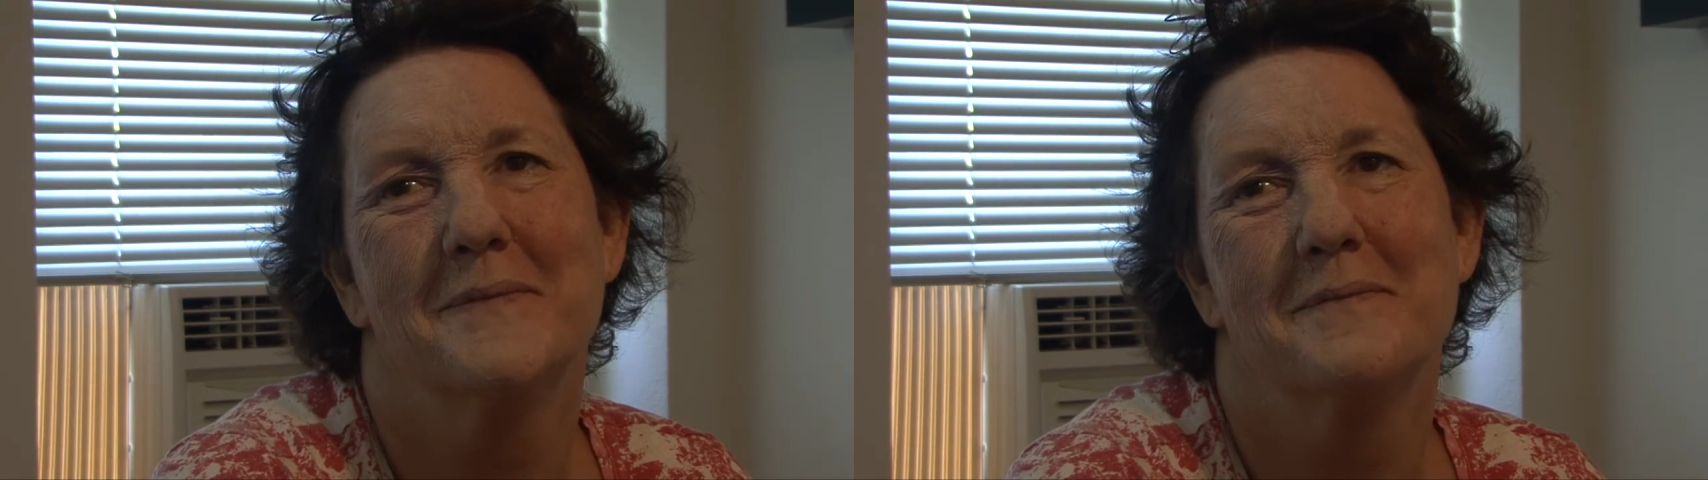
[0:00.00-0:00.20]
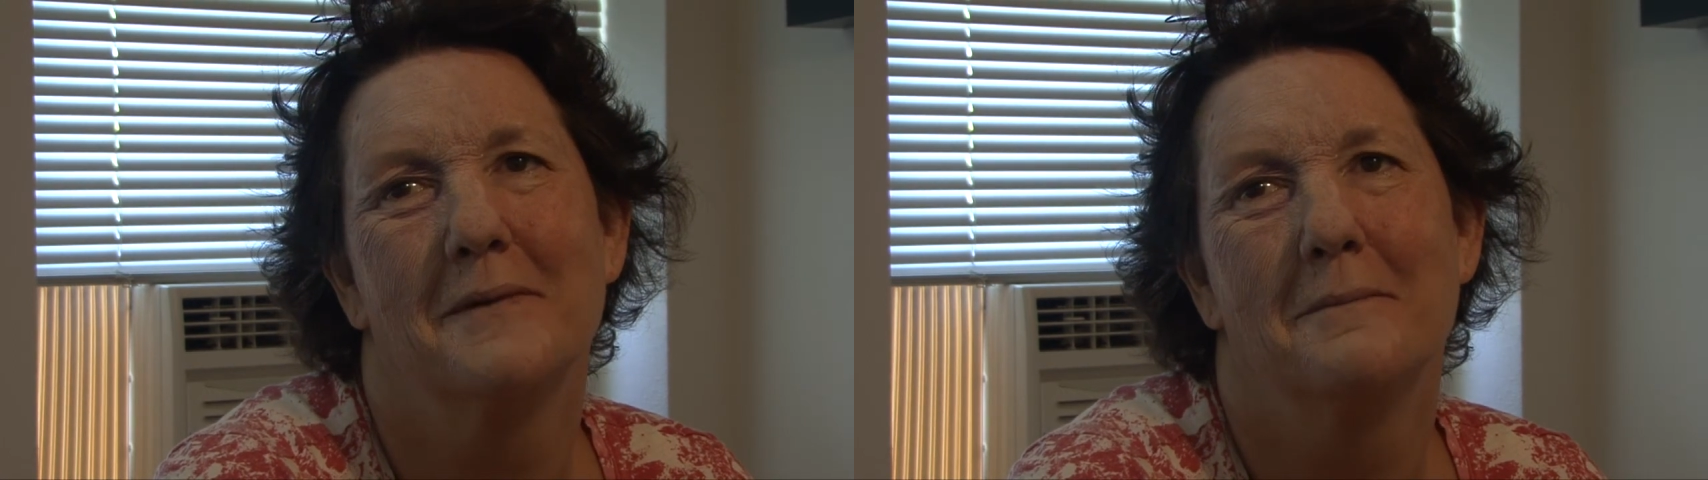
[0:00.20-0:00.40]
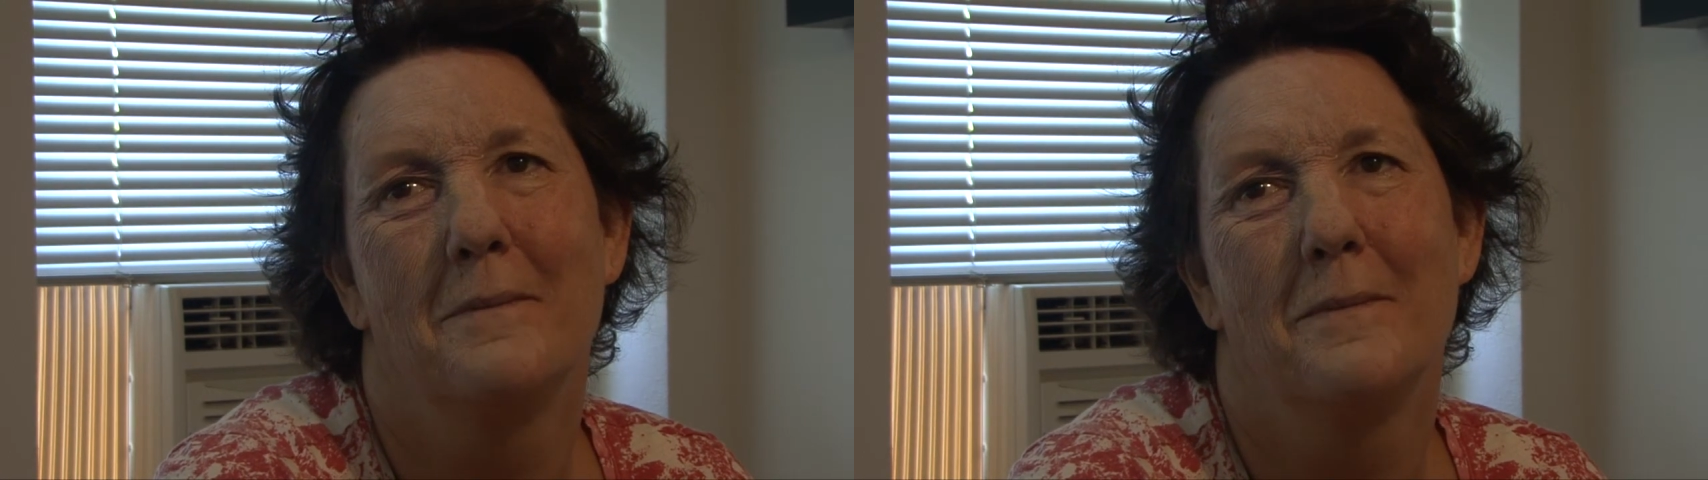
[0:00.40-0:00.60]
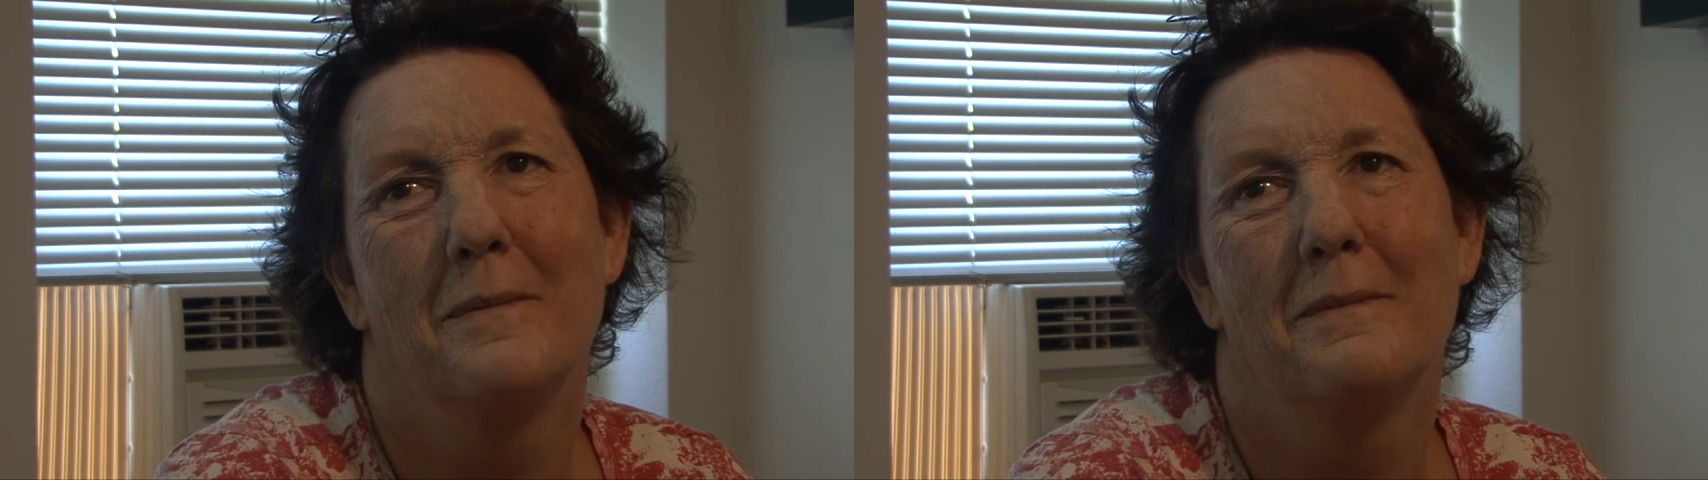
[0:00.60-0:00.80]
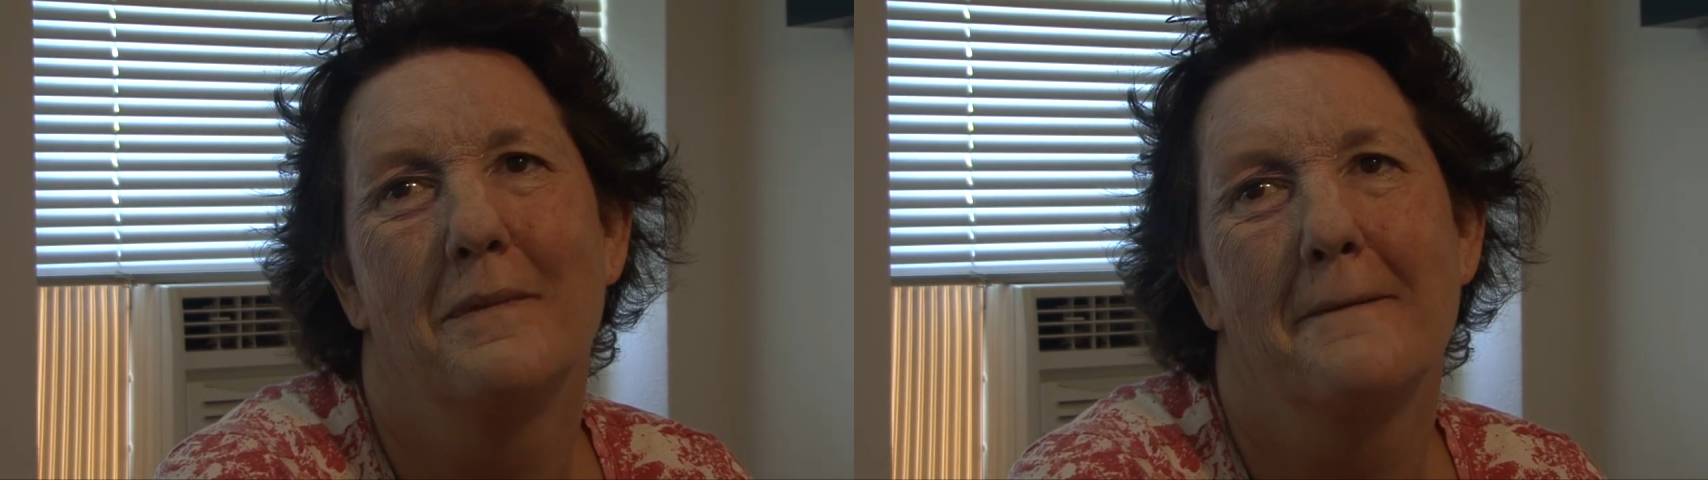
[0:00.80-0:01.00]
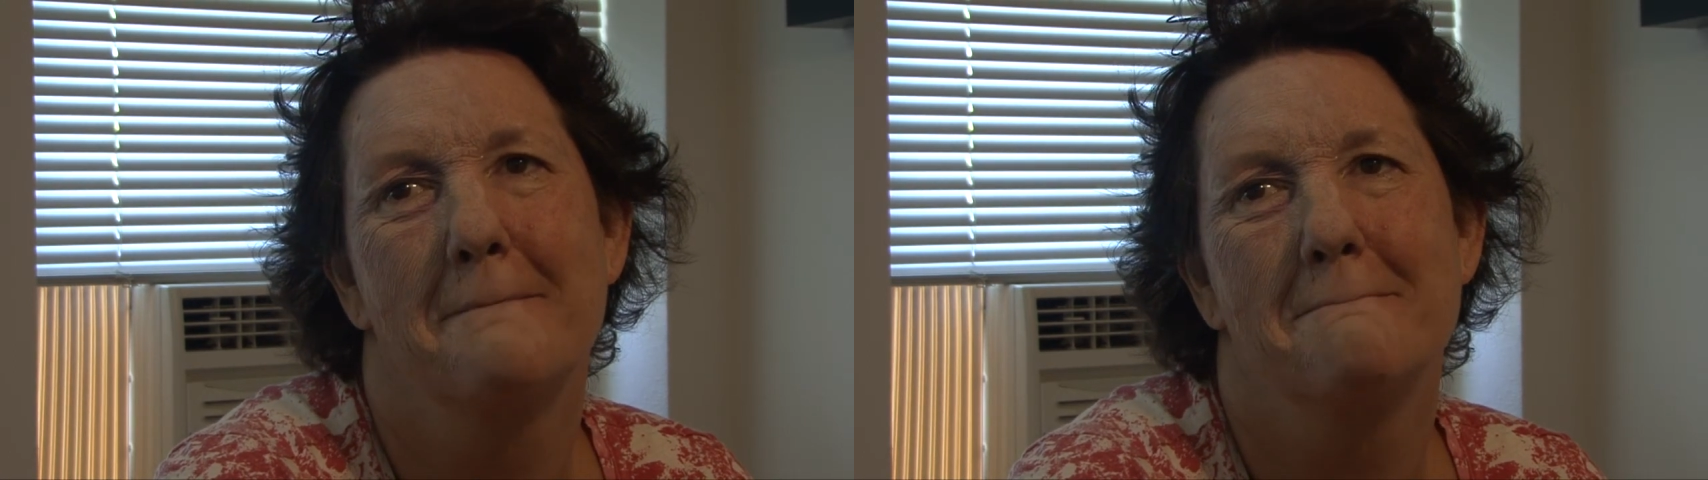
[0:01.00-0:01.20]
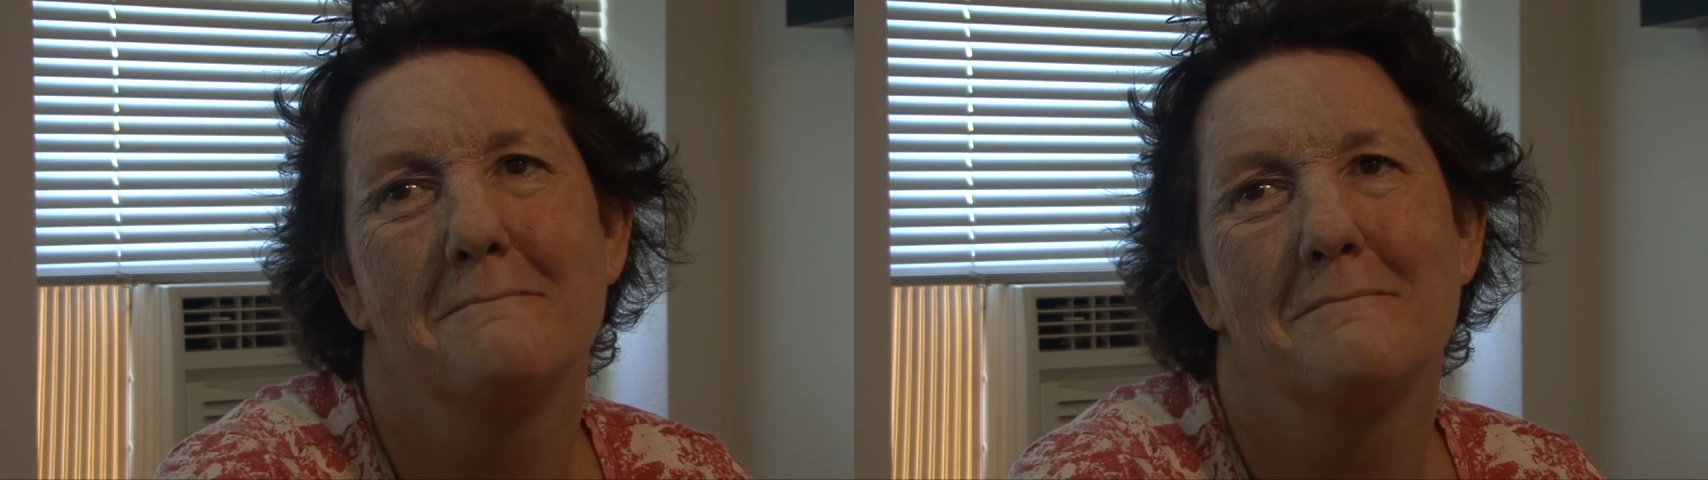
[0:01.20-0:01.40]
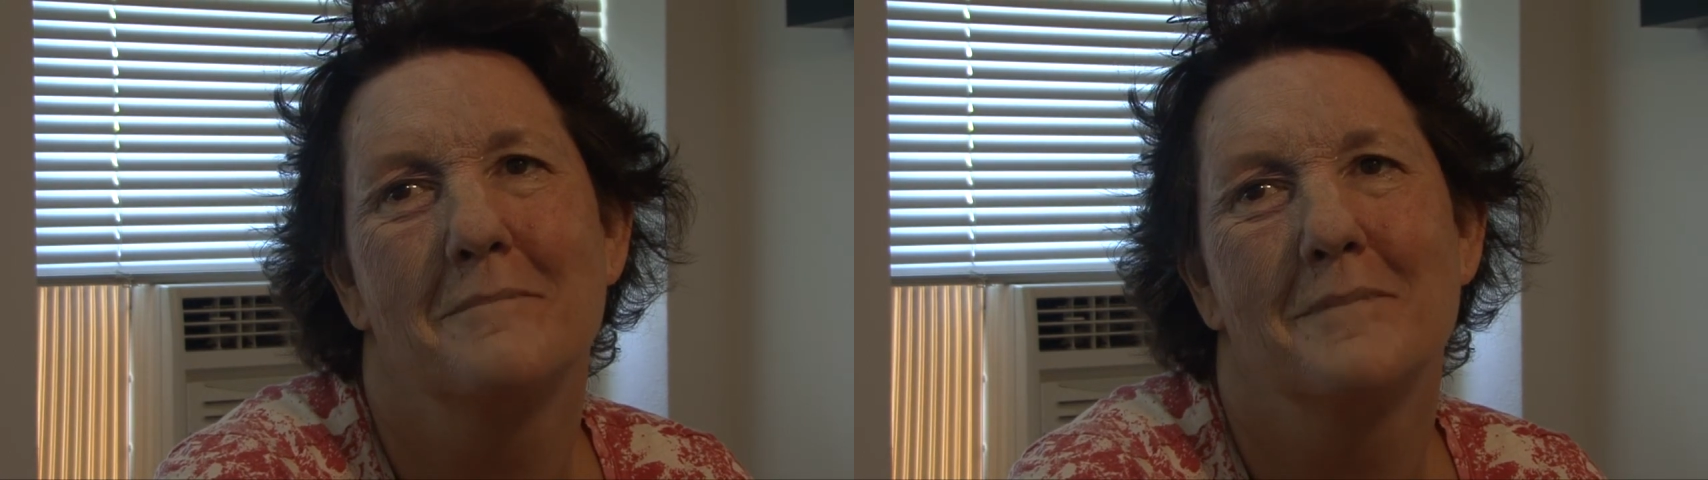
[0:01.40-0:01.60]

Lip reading: Coe with Kyle